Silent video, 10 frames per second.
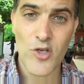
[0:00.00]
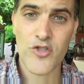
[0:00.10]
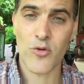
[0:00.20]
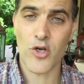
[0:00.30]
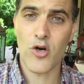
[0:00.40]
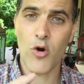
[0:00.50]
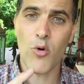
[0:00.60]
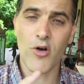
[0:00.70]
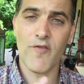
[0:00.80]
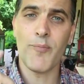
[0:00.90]
So the
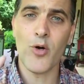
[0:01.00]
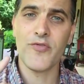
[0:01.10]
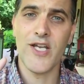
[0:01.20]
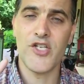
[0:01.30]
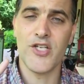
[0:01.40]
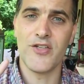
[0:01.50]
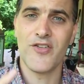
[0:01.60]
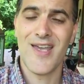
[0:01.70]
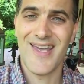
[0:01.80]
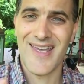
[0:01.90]
core of both
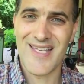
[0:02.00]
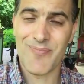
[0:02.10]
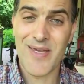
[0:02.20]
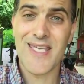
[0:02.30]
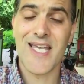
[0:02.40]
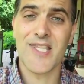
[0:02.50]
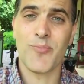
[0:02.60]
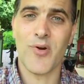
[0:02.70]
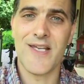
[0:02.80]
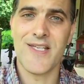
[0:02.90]
teachings is being in the
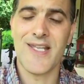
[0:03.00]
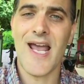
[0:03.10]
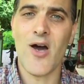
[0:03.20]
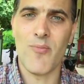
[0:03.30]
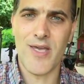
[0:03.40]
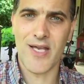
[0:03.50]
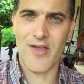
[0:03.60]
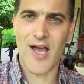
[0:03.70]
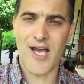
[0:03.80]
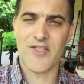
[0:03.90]
present now, being in
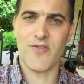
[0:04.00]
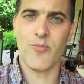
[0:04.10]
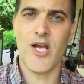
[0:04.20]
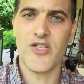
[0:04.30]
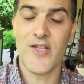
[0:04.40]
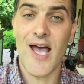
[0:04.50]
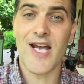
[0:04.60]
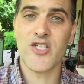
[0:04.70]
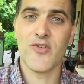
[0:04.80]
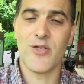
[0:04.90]
the highest vibration, the
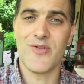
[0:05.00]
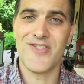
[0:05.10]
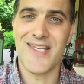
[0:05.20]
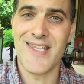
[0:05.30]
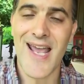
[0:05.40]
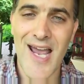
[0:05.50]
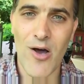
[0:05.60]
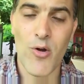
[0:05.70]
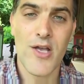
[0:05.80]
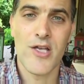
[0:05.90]
highest frequency
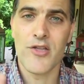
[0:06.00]
now.